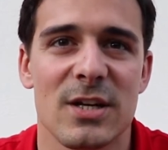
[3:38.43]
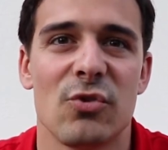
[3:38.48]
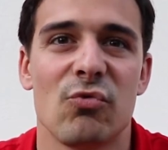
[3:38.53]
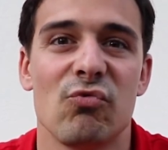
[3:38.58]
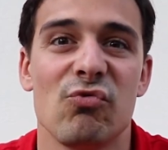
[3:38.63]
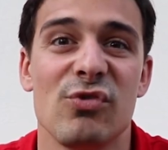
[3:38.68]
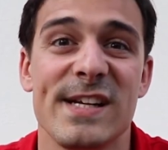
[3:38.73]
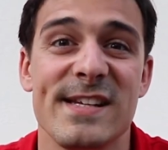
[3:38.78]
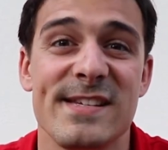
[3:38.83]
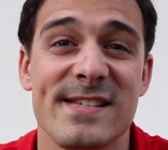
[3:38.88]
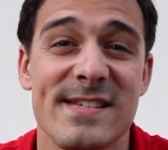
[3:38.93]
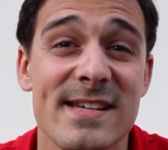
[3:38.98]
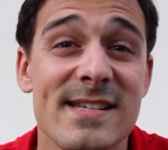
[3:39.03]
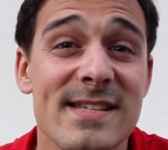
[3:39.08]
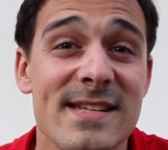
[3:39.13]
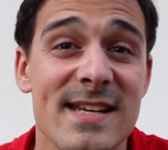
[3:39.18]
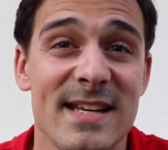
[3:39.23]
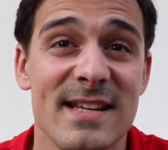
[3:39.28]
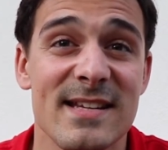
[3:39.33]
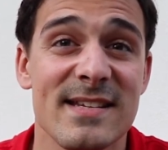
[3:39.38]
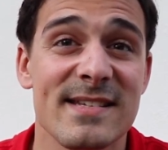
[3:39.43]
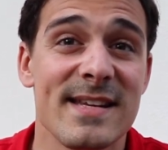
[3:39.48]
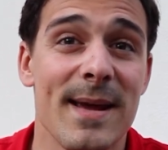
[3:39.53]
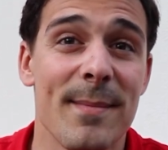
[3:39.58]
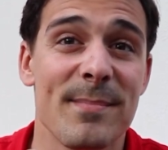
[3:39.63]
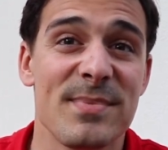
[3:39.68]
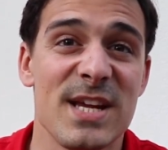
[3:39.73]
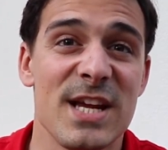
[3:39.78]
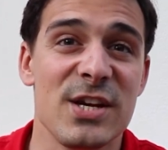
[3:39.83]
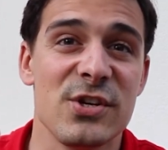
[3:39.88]
Resisting
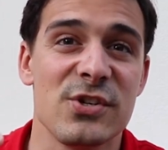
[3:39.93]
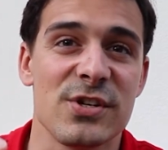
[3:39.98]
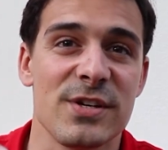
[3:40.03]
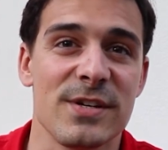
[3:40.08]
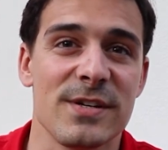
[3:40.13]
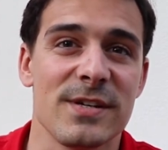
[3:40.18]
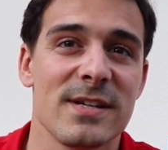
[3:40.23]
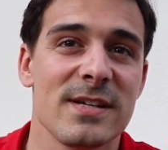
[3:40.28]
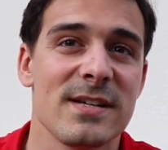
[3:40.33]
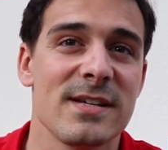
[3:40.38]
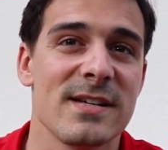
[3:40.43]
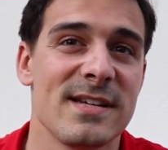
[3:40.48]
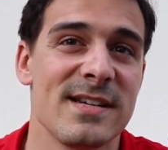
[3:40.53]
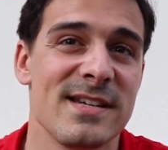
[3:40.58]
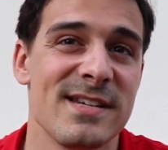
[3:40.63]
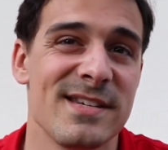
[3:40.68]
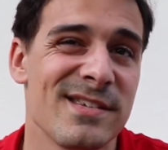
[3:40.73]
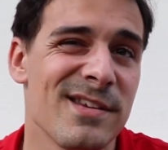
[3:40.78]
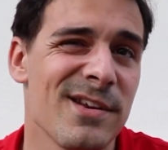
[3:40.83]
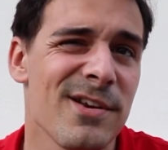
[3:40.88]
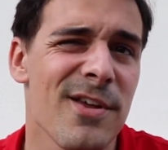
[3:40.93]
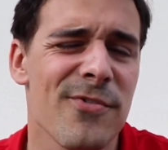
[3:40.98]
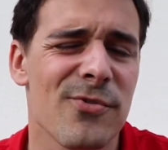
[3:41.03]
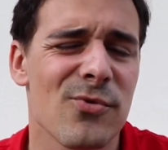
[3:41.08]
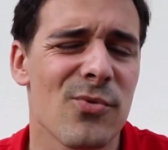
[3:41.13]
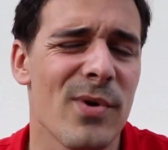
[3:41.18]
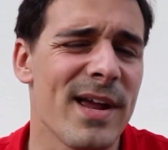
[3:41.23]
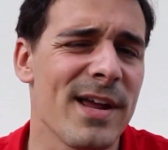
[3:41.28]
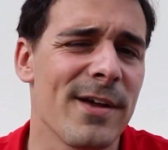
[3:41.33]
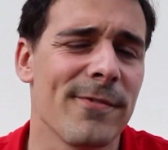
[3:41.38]
temptation is another
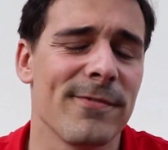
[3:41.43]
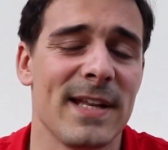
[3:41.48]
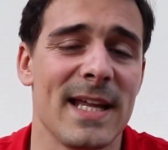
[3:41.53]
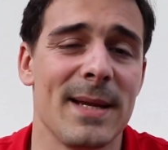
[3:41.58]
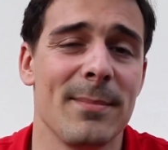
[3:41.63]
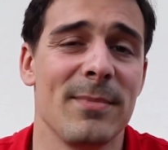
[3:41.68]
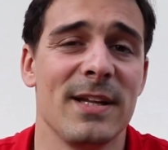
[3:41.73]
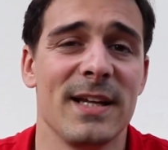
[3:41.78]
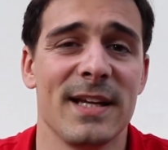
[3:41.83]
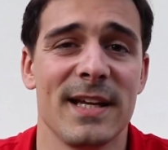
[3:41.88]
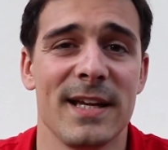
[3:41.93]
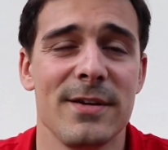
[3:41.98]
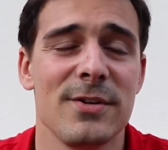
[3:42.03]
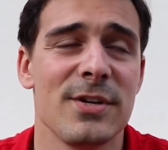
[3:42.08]
way of labeling it.